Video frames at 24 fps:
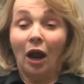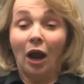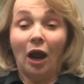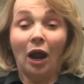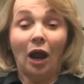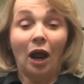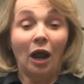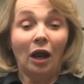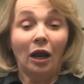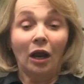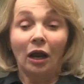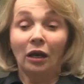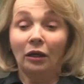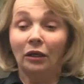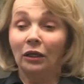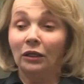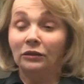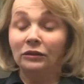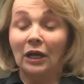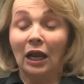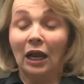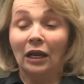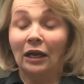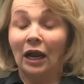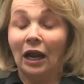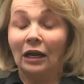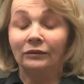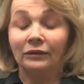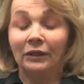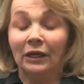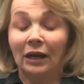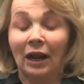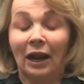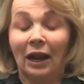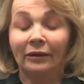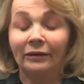Uh,
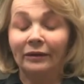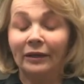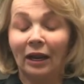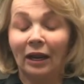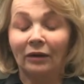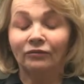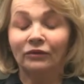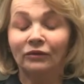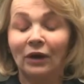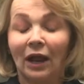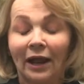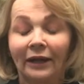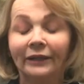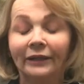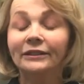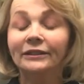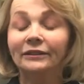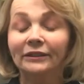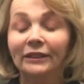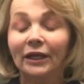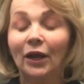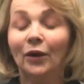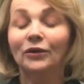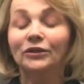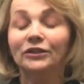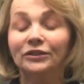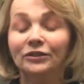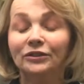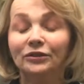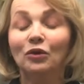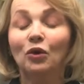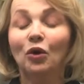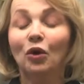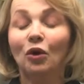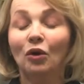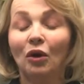honestly, I
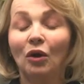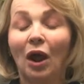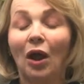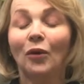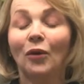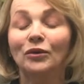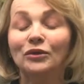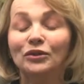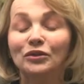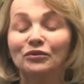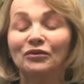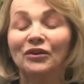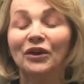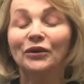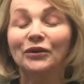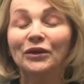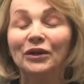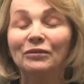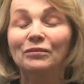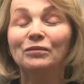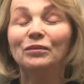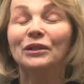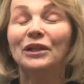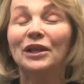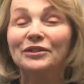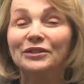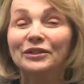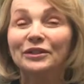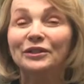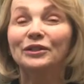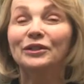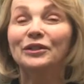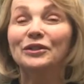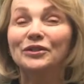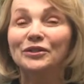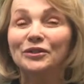was I was very
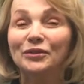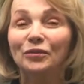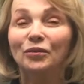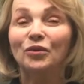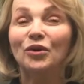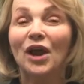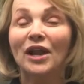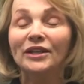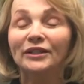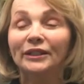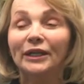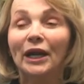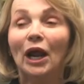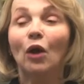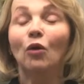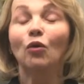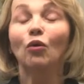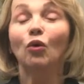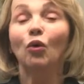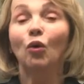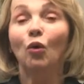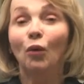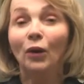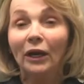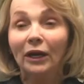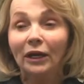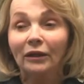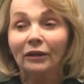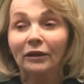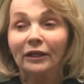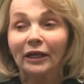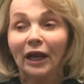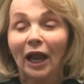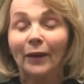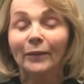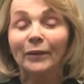pleasantly surprised at how quickly.